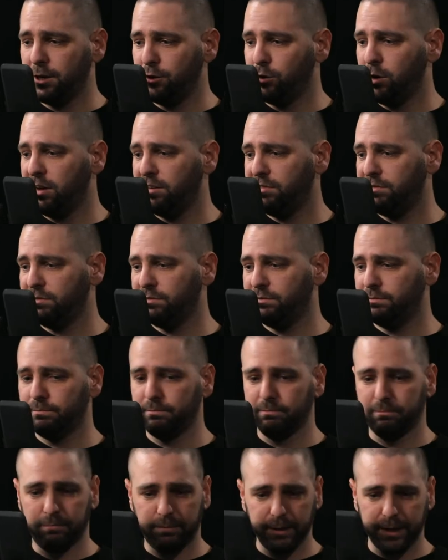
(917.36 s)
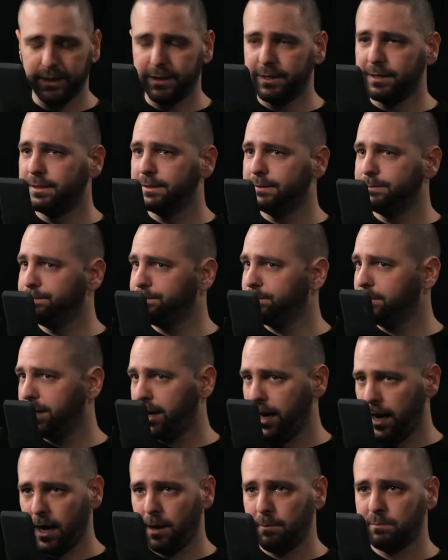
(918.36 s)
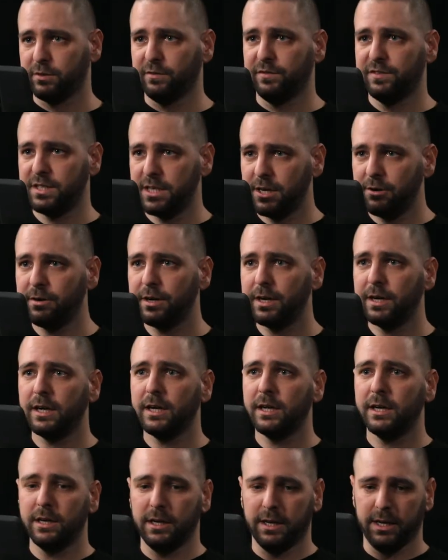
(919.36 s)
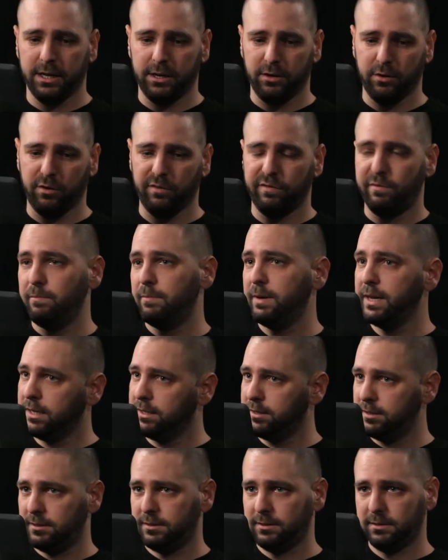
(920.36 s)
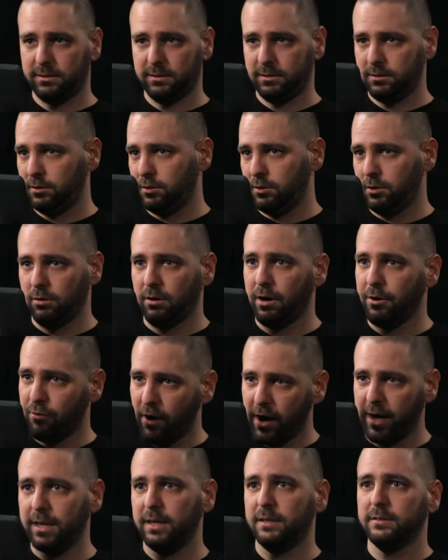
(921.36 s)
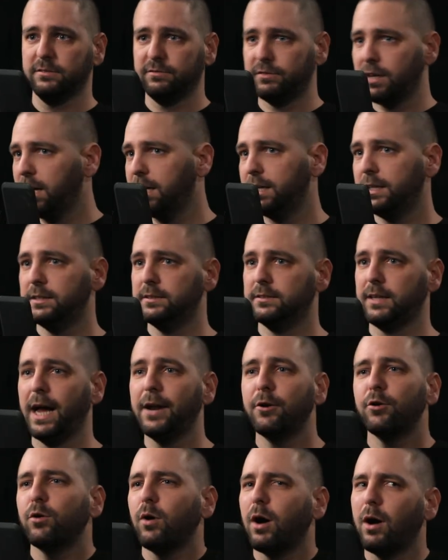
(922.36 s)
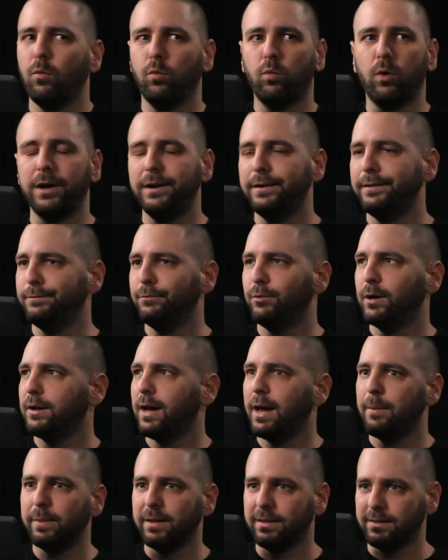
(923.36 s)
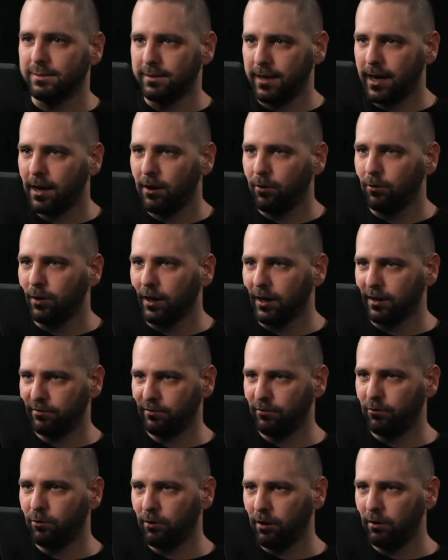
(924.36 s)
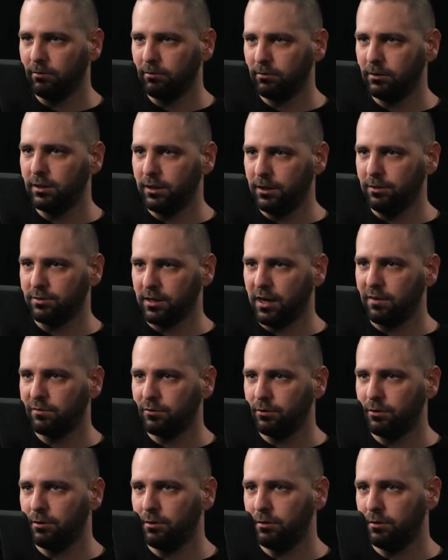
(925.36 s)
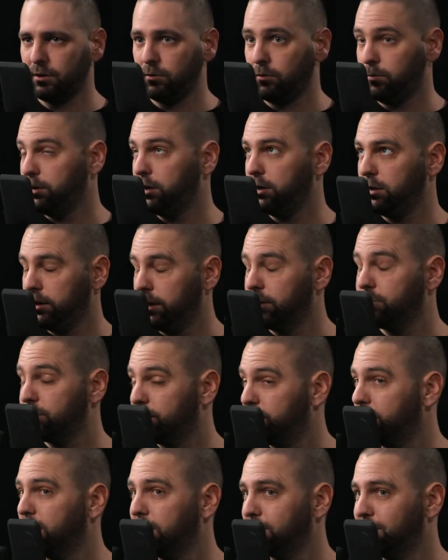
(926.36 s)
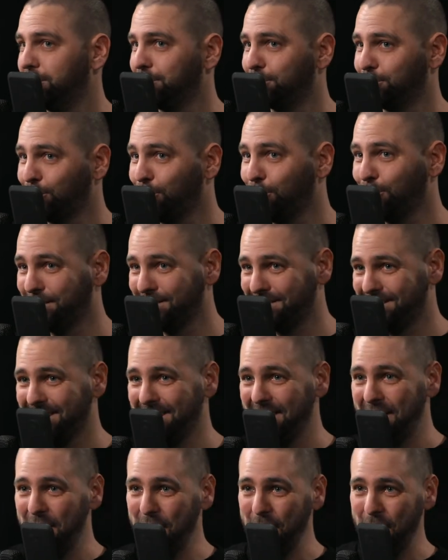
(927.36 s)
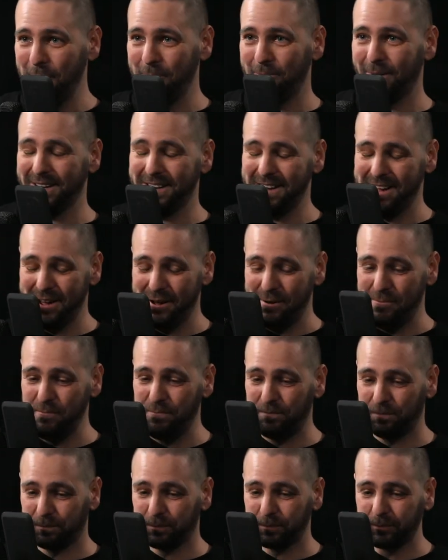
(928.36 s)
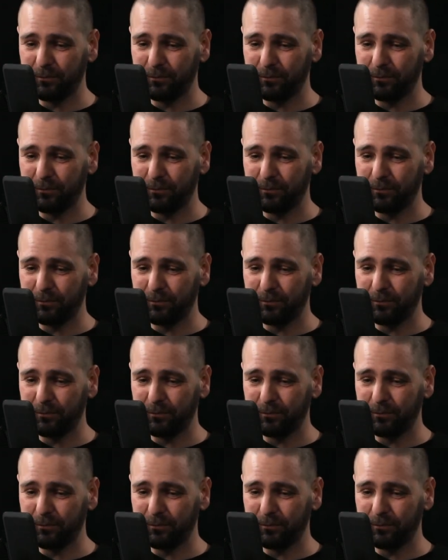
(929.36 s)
and you have big camps of Syrian and of mix, you know, Iraqis, Afghanis. I don't know how, what it what happens now. Like four years after, it'll be interesting actually to go and see. Oh. But um,